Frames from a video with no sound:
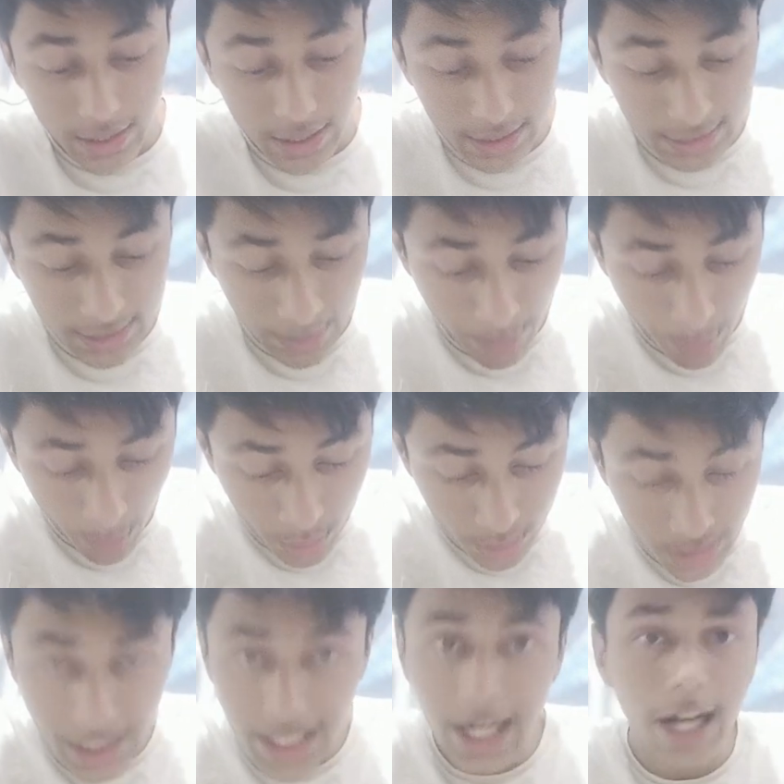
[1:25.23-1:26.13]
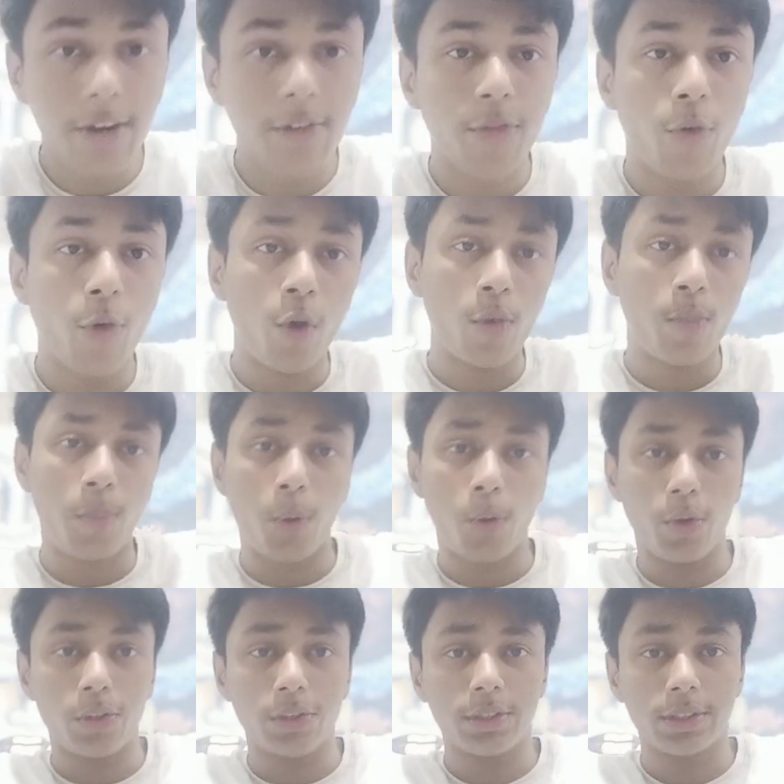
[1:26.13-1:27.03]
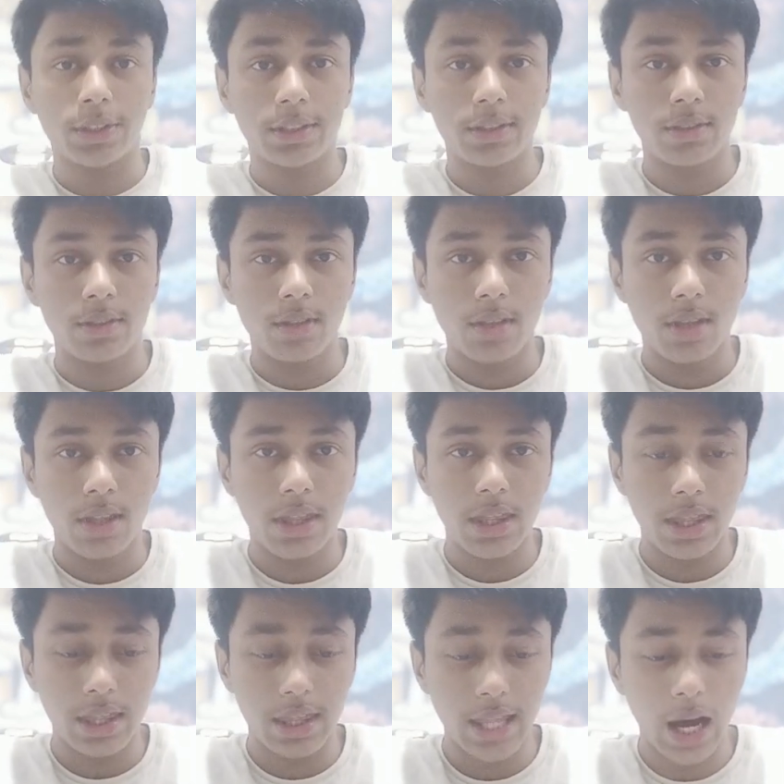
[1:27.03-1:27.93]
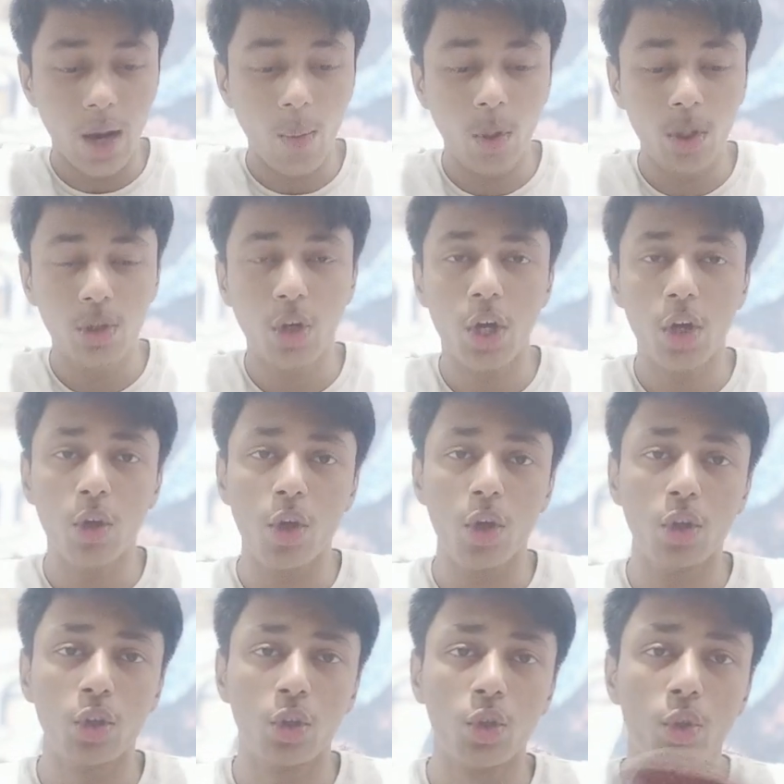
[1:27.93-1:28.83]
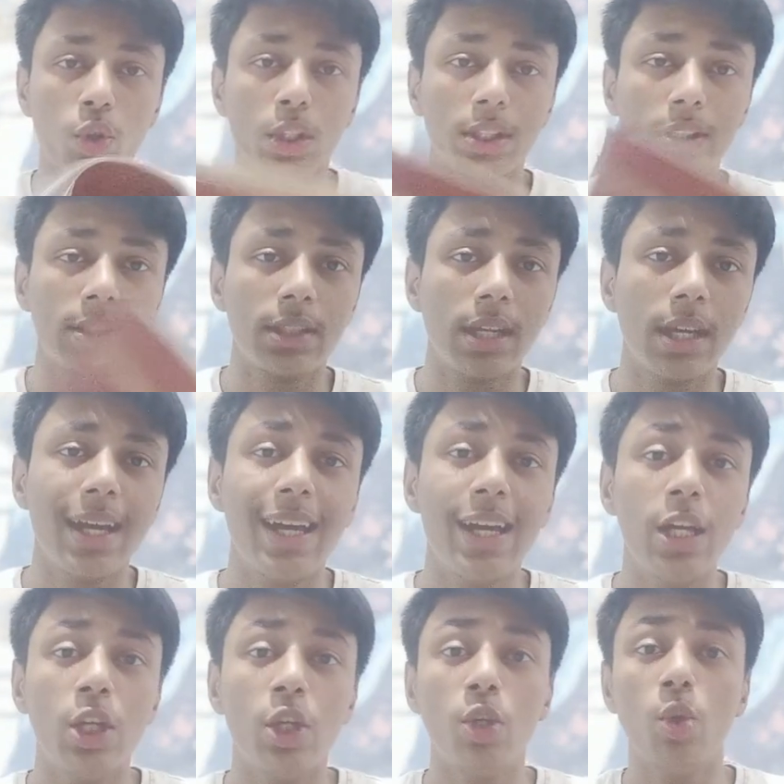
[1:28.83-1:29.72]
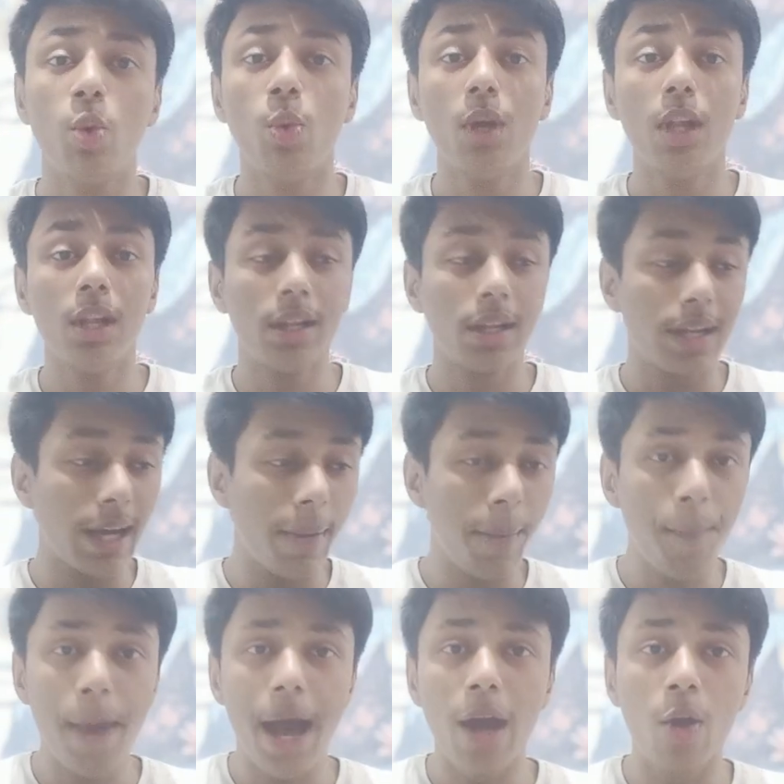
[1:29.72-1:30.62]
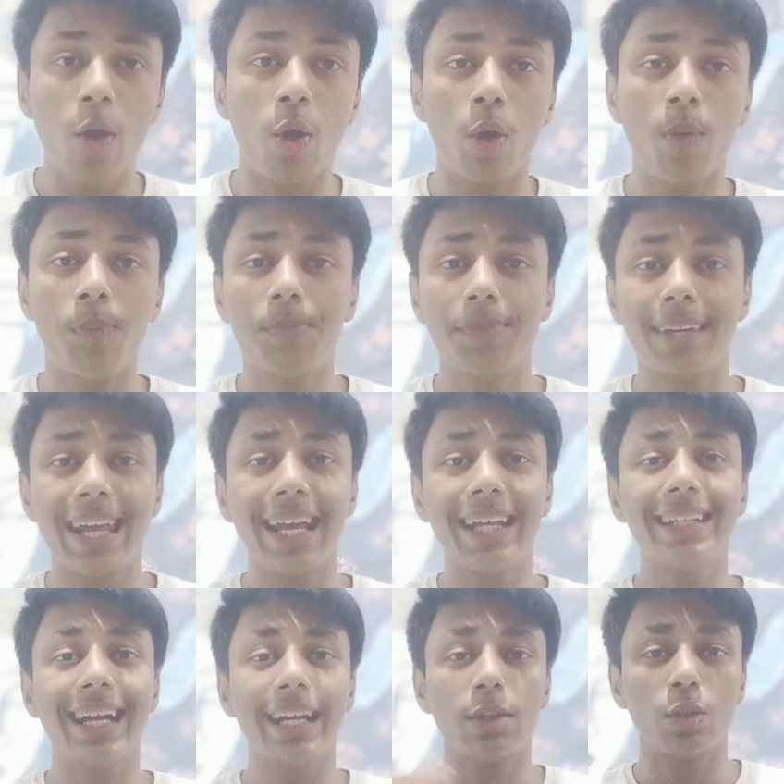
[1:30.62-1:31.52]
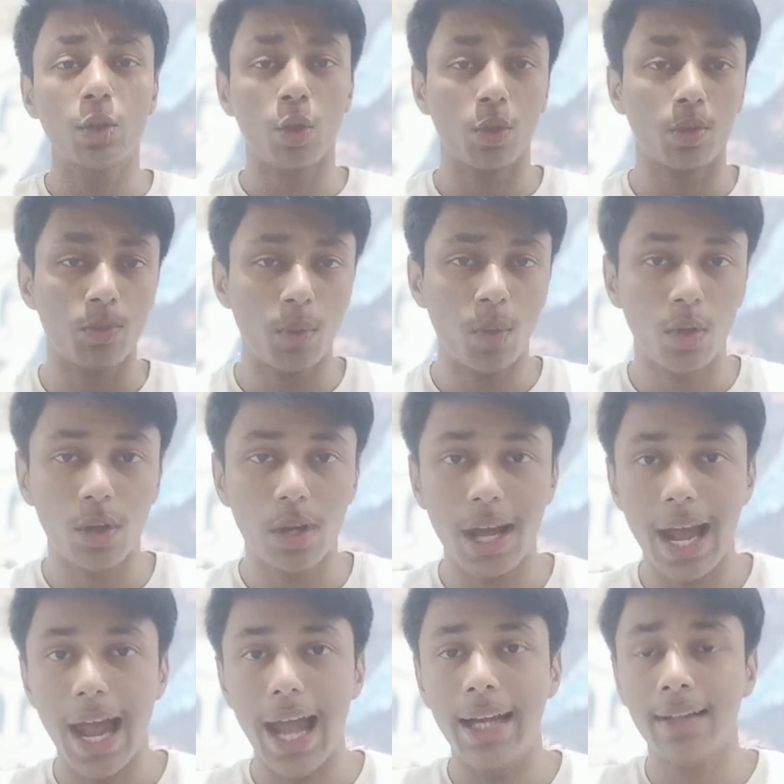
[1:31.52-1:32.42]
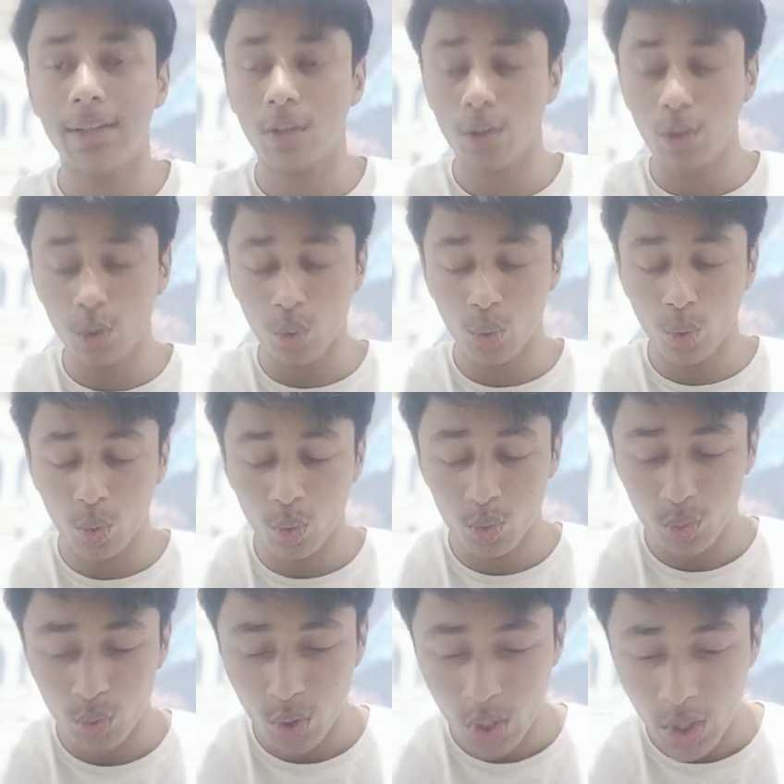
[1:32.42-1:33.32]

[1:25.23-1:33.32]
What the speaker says: Suppose there are 4 points. Now what you are going to do is you will come back home, take that notebook and you